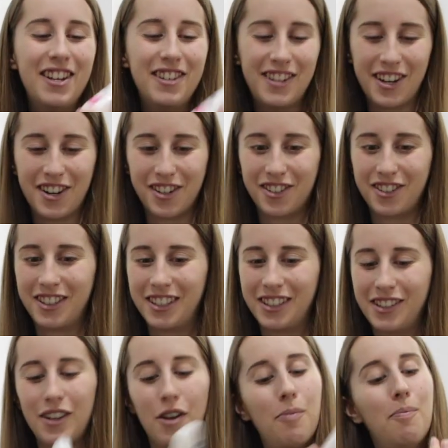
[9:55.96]

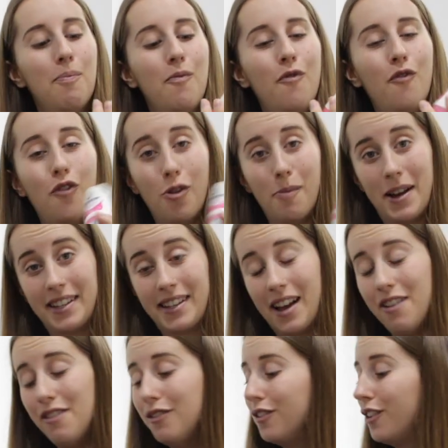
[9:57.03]
deodorant for
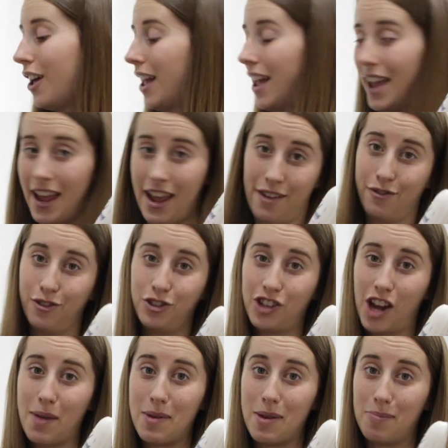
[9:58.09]
myself, and for
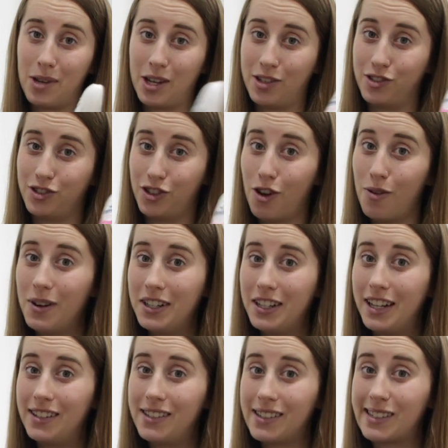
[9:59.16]
Jamie, because no one
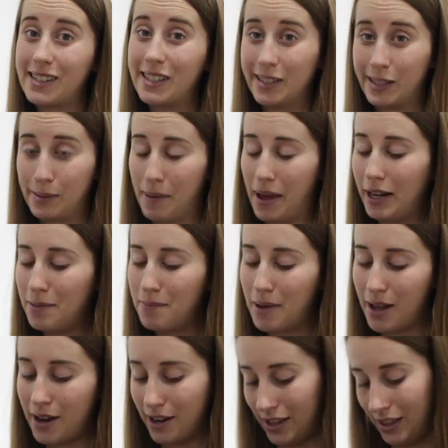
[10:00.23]
needs us smelling
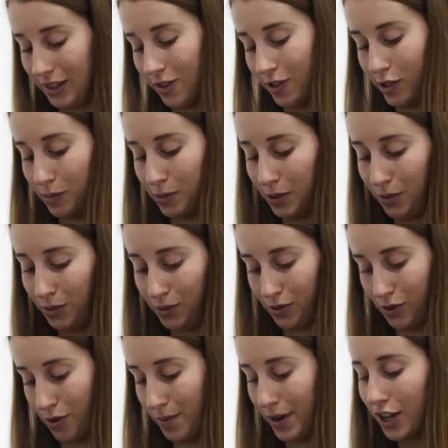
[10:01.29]
bad in the hospital,
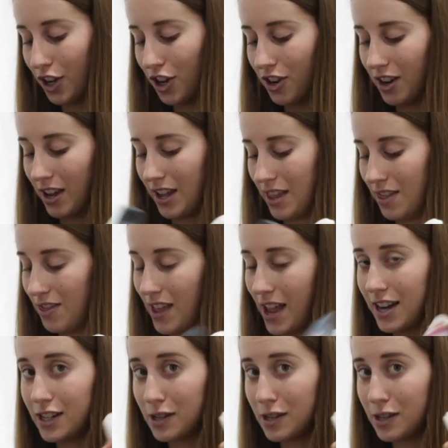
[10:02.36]
so we're good in that